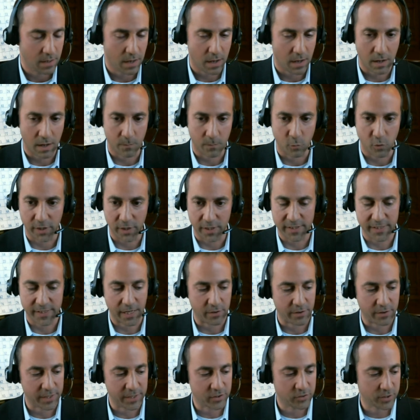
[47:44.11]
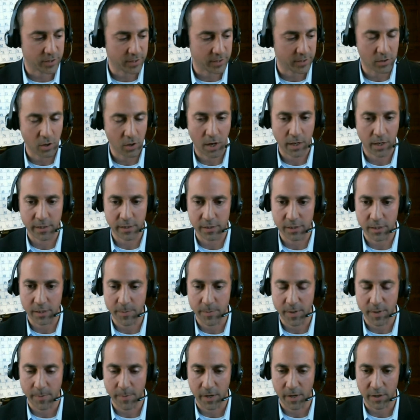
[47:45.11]
um, real estate are interested in talking
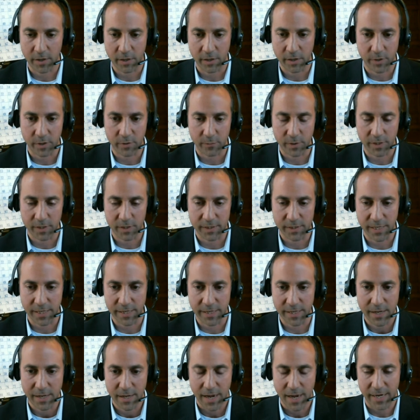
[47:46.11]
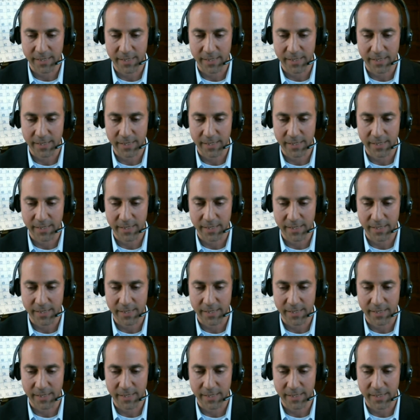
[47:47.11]
to me about a career in real estate,